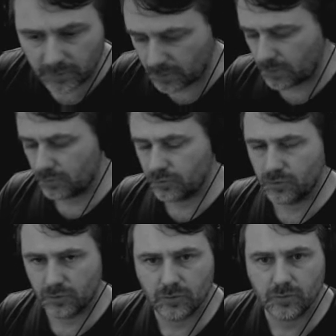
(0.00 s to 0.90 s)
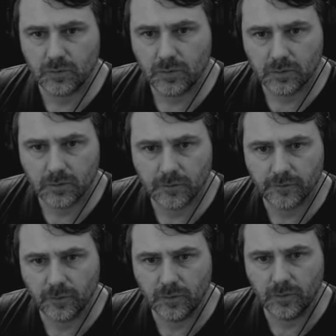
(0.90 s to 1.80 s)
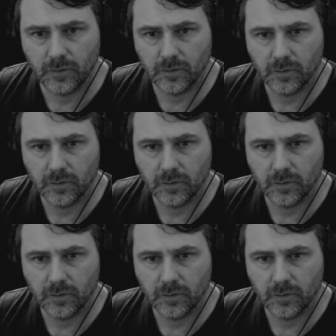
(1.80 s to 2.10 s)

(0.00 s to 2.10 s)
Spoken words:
go 2 to 4.